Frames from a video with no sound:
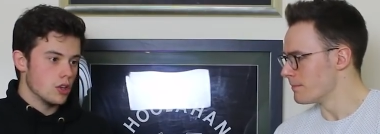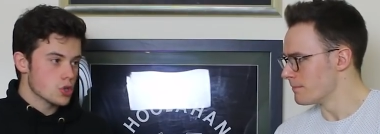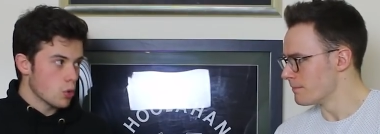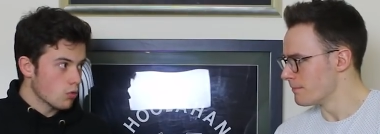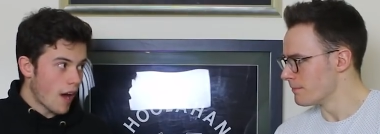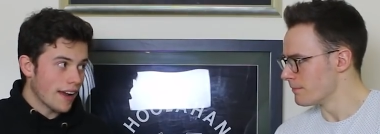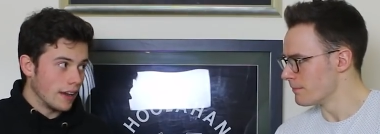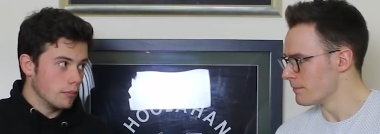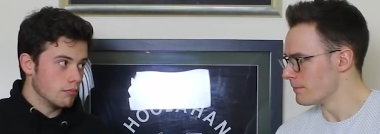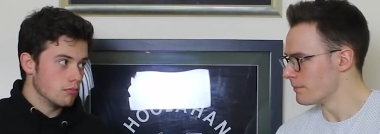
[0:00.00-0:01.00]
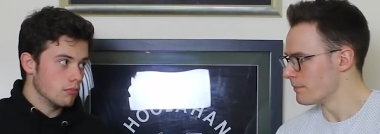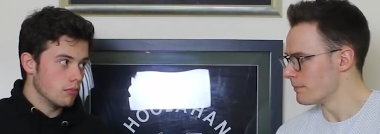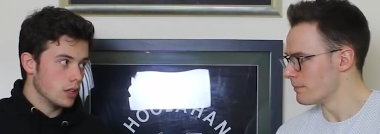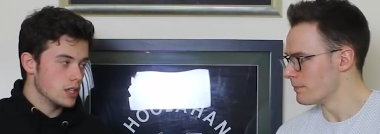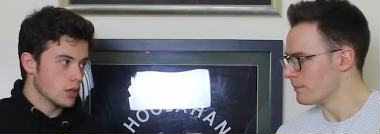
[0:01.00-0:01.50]
Speaker 1: Sean Raggett
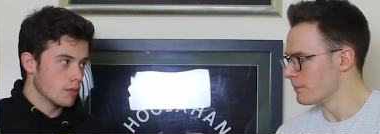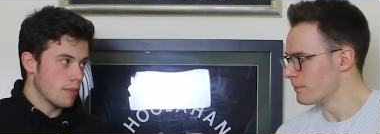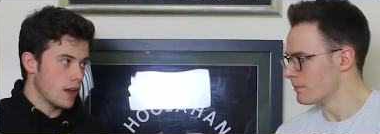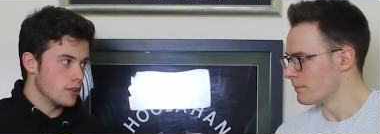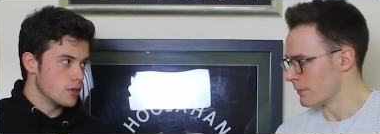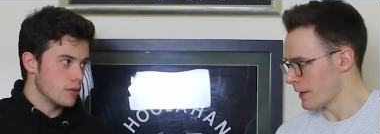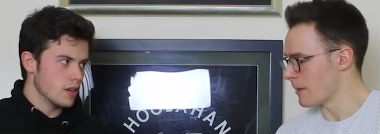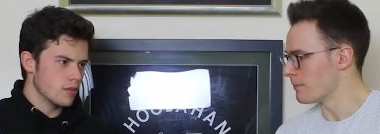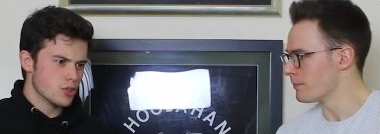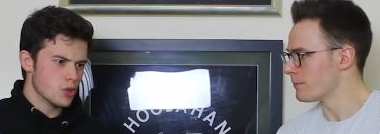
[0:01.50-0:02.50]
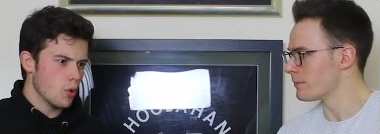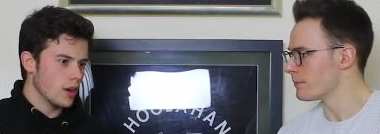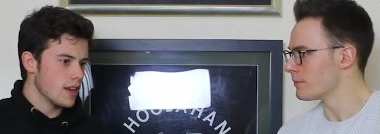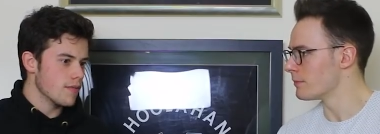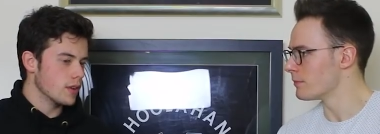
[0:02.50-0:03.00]
is on the bench. You think,
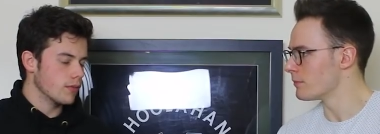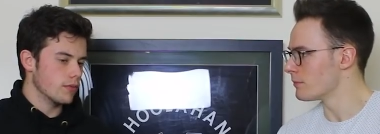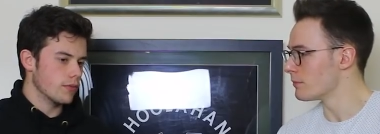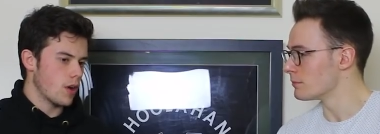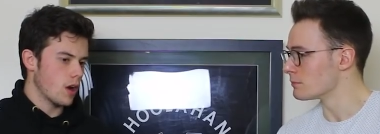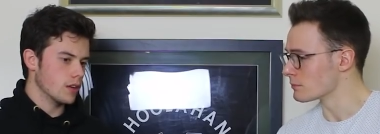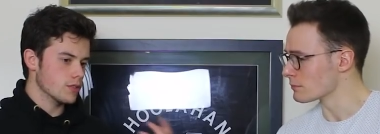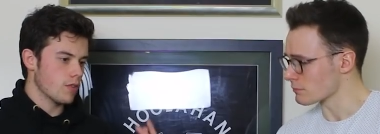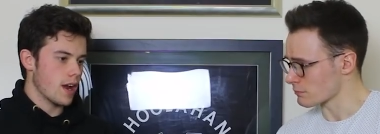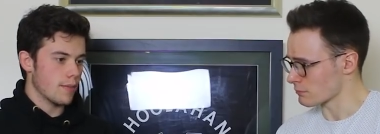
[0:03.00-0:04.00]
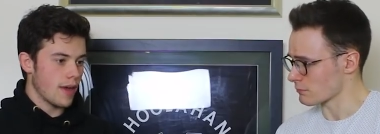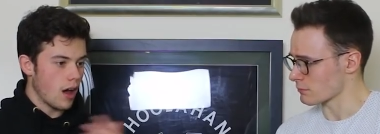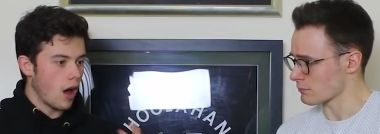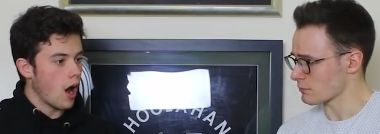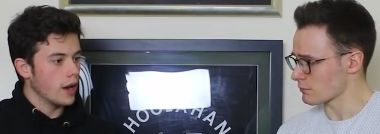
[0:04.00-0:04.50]
surely even if Farke doesn't rate him that
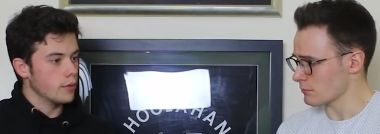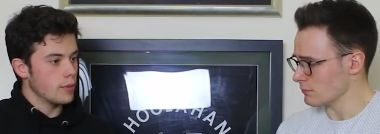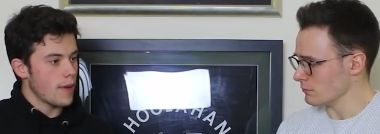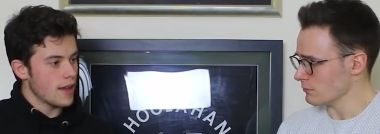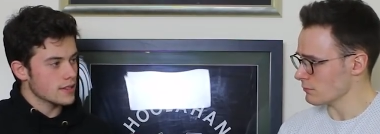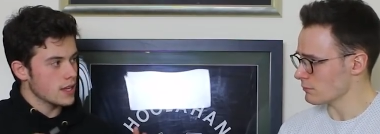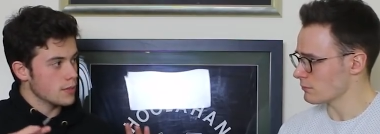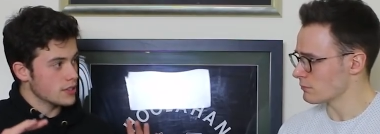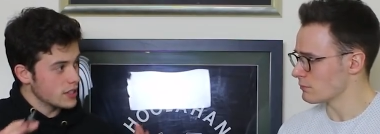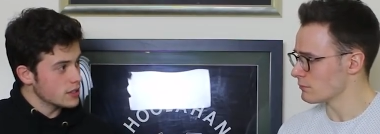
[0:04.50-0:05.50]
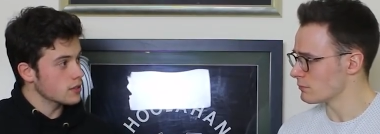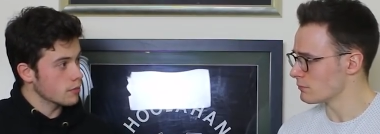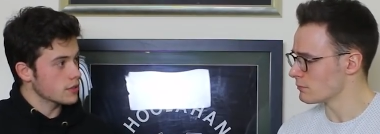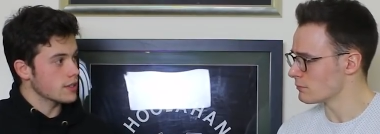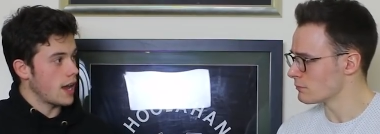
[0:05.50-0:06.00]
highly, it would be better to keep the system
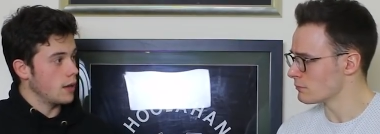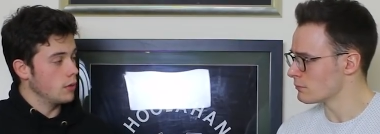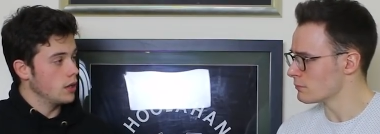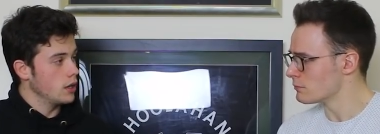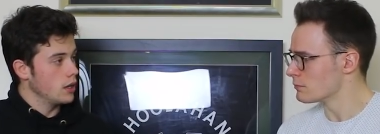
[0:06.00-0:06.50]
the same